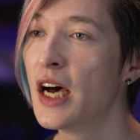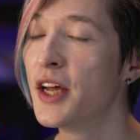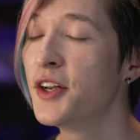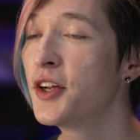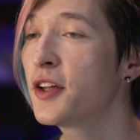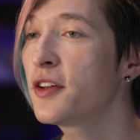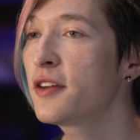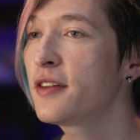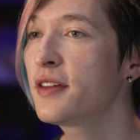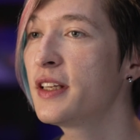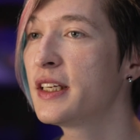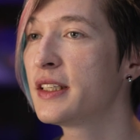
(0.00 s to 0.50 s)

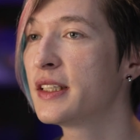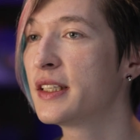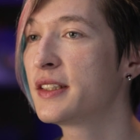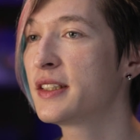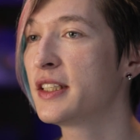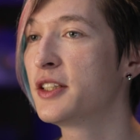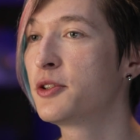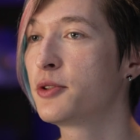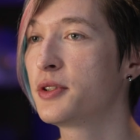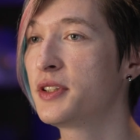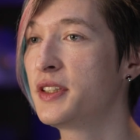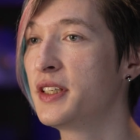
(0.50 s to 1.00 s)
Another thing
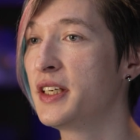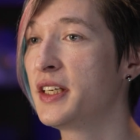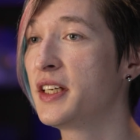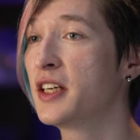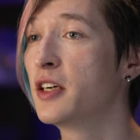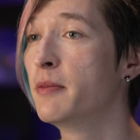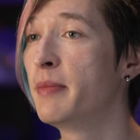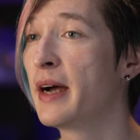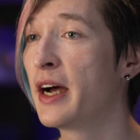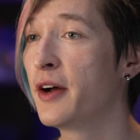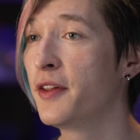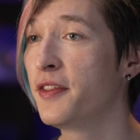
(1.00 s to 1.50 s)
that's
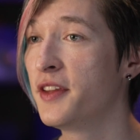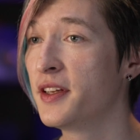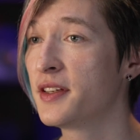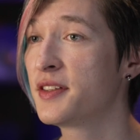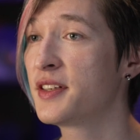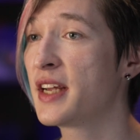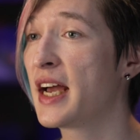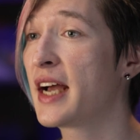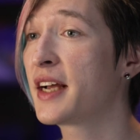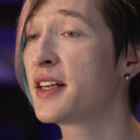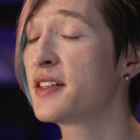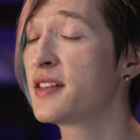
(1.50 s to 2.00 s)
interesting about
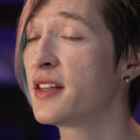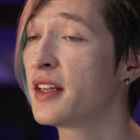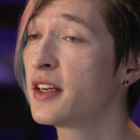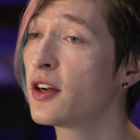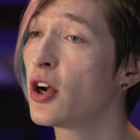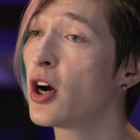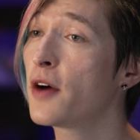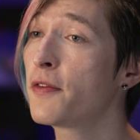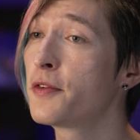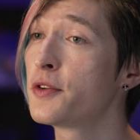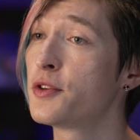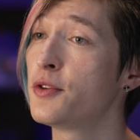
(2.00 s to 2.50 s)
this DAC is that
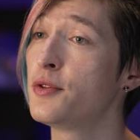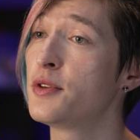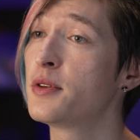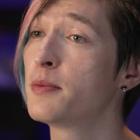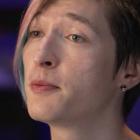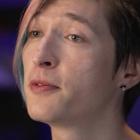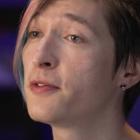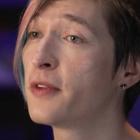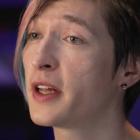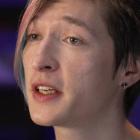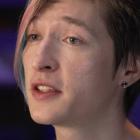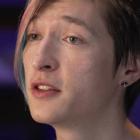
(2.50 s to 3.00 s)
it offers you
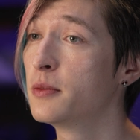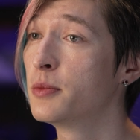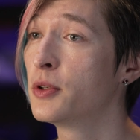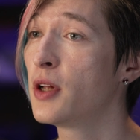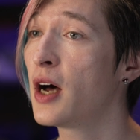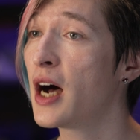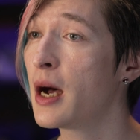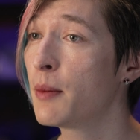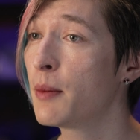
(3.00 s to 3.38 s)
some flexible